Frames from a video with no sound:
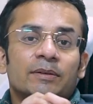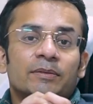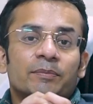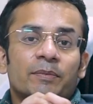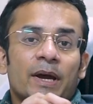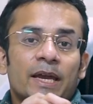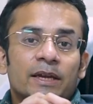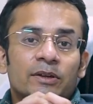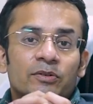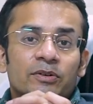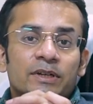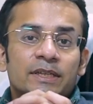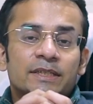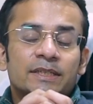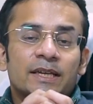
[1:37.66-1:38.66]
Micro
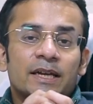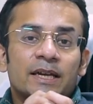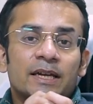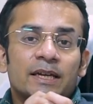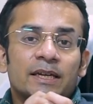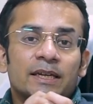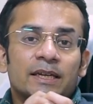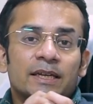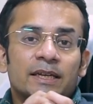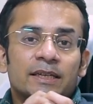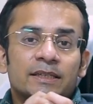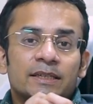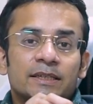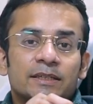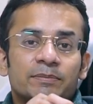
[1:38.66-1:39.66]
TESE
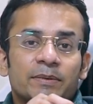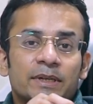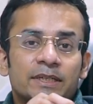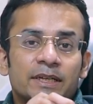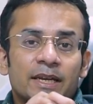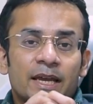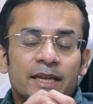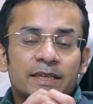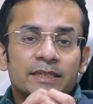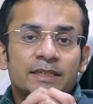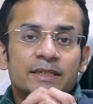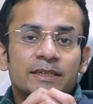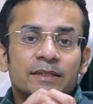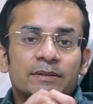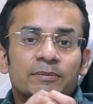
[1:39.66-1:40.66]
is a
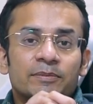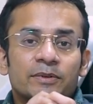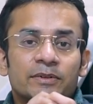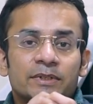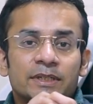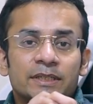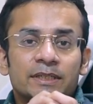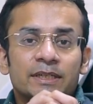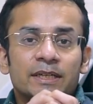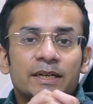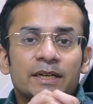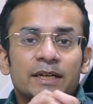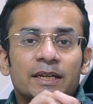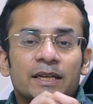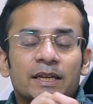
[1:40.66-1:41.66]
specialized procedure.
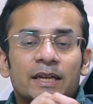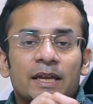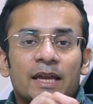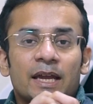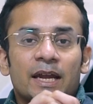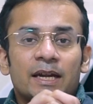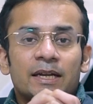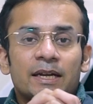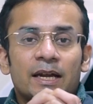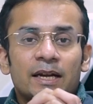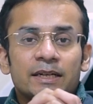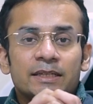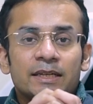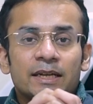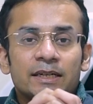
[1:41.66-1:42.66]
At
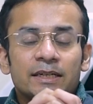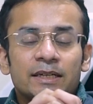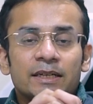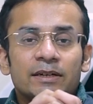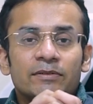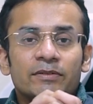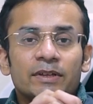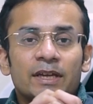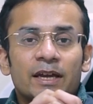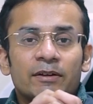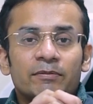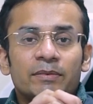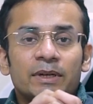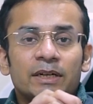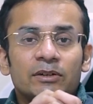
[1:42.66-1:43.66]
our center we
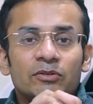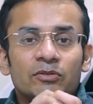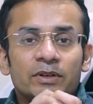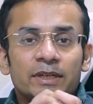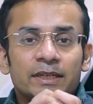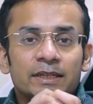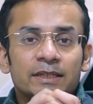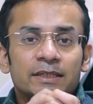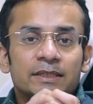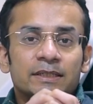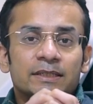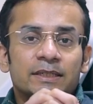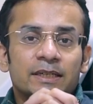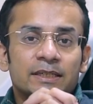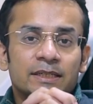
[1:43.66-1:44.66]
have been doing
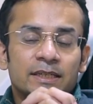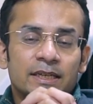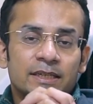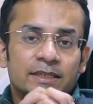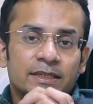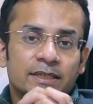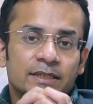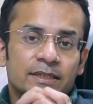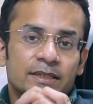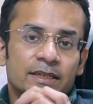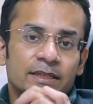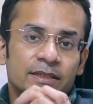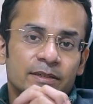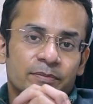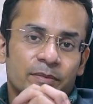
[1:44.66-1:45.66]
such cases
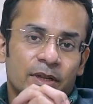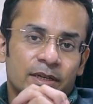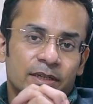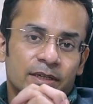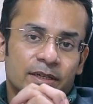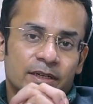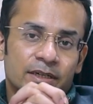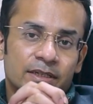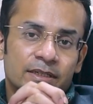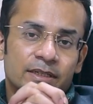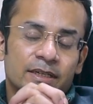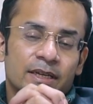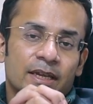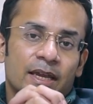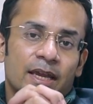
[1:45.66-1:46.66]
since many years,
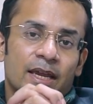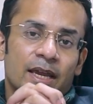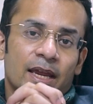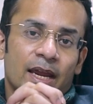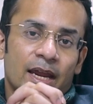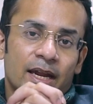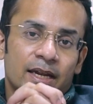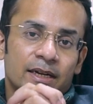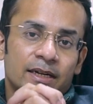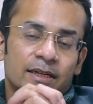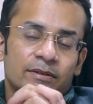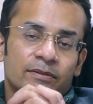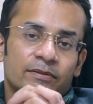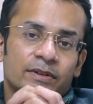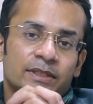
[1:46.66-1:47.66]
and
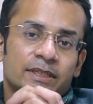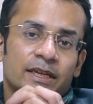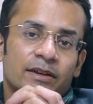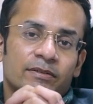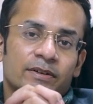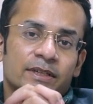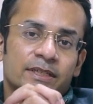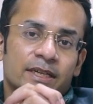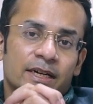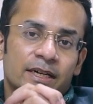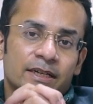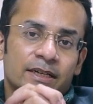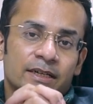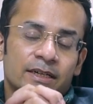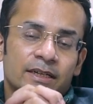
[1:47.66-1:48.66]
which have
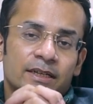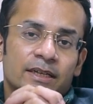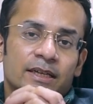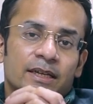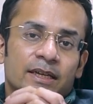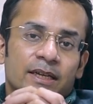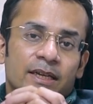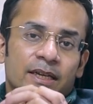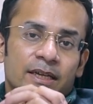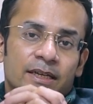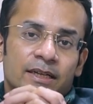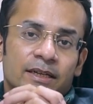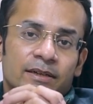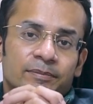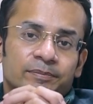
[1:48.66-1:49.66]
resulted
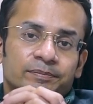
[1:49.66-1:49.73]
in